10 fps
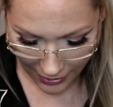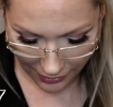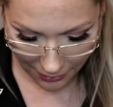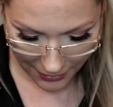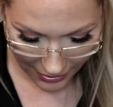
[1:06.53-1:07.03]

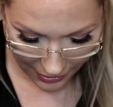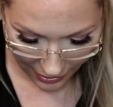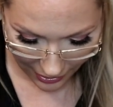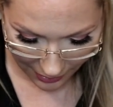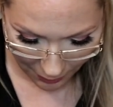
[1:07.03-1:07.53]
Let me
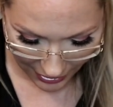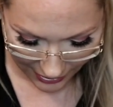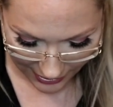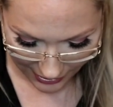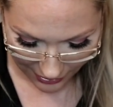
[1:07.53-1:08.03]

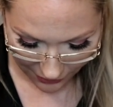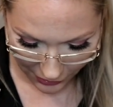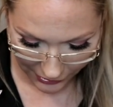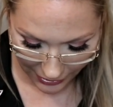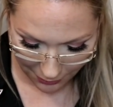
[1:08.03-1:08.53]
unbox this,
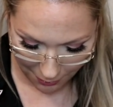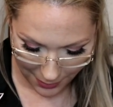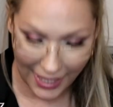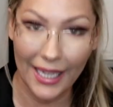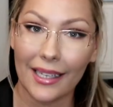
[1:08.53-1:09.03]
or
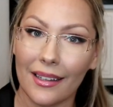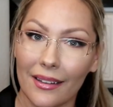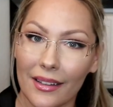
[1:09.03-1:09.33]
unbag